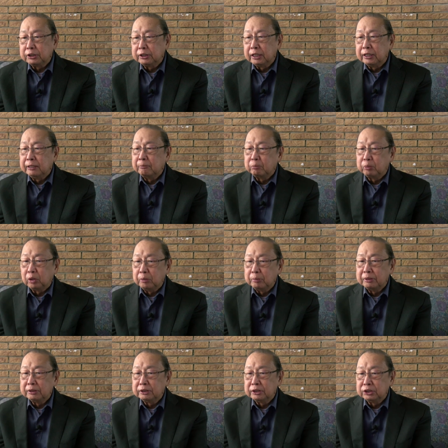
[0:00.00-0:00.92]
and
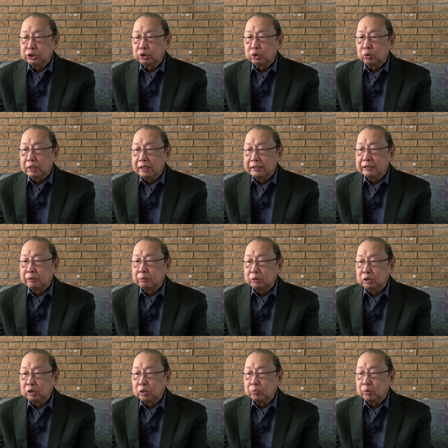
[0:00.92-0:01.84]
employment is to let the
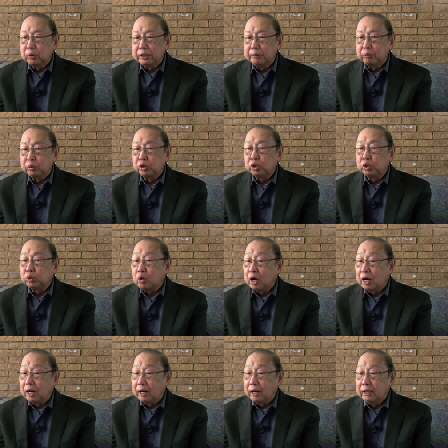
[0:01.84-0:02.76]
monopoly bourgeois